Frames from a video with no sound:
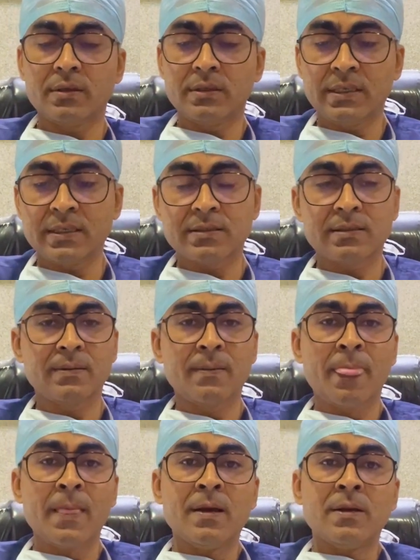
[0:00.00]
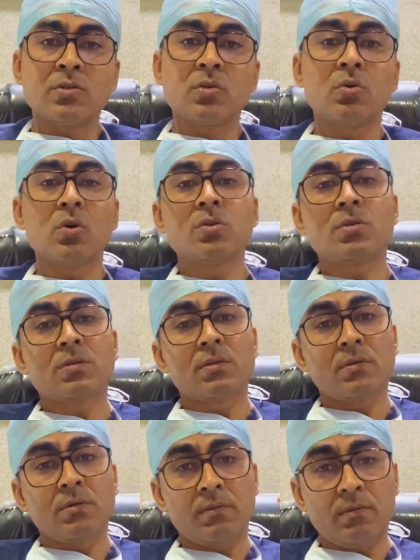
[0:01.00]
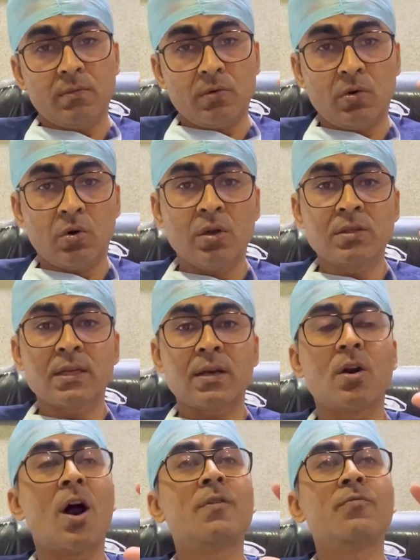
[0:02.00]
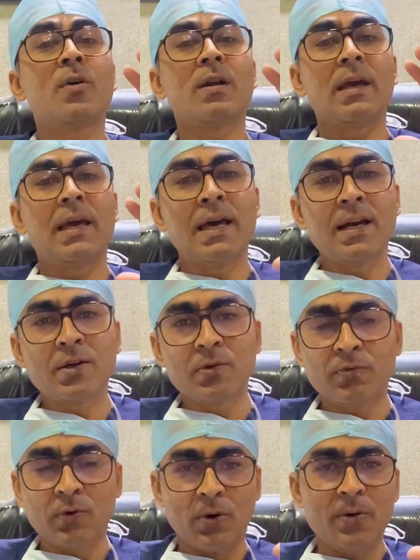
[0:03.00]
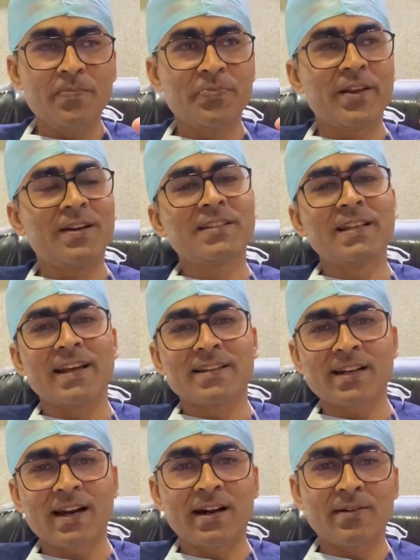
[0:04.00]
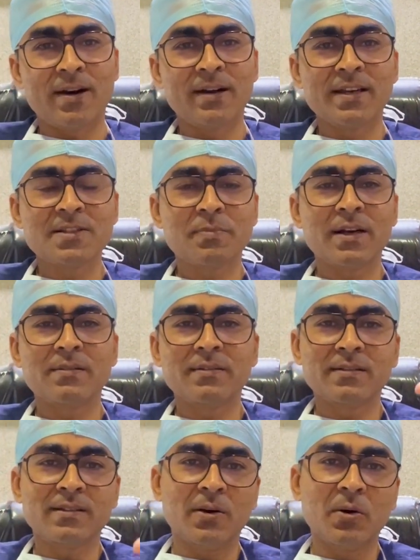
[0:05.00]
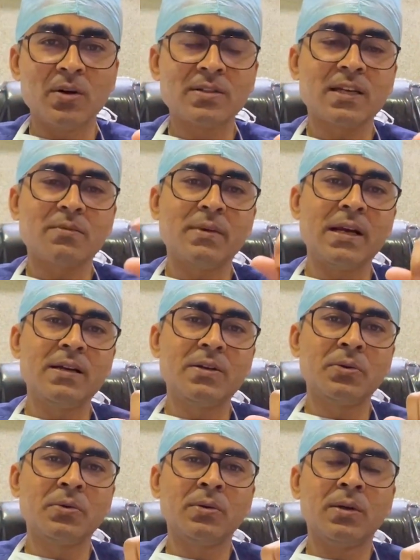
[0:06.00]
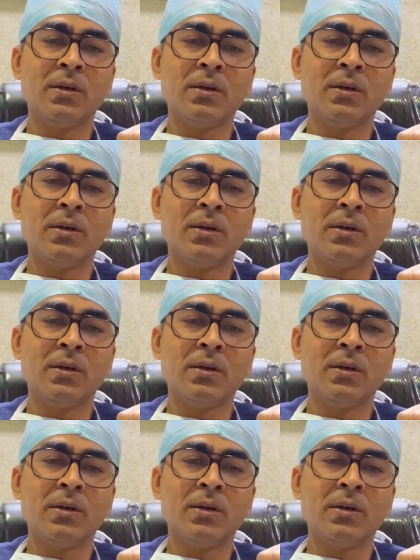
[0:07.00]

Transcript: Yes, so those holes are not for air to flow. It's an extra advantage, but the holes are meant to